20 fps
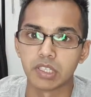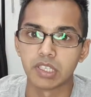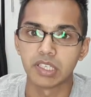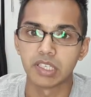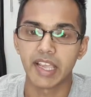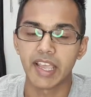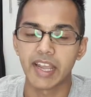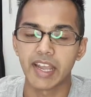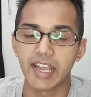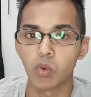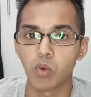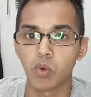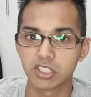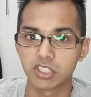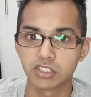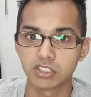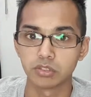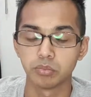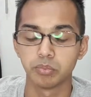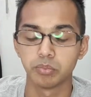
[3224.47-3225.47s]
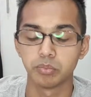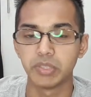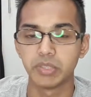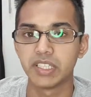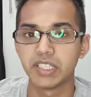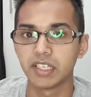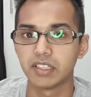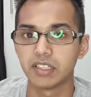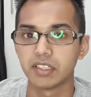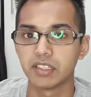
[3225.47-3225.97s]
and I wanted to be
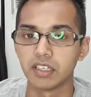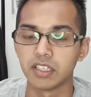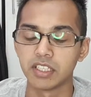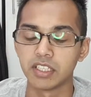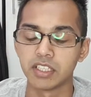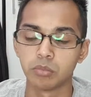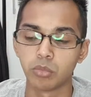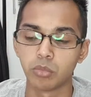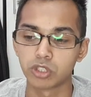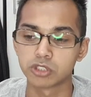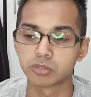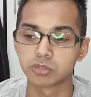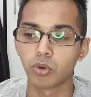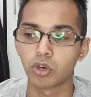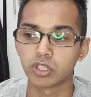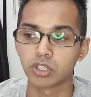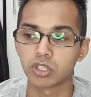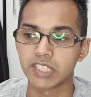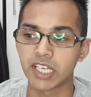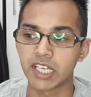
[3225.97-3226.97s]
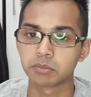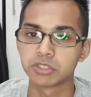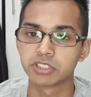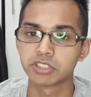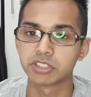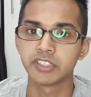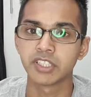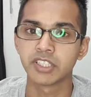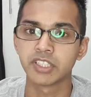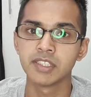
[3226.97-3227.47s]
in a more sporty
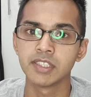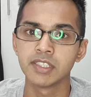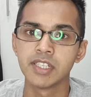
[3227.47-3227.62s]
atmosphere.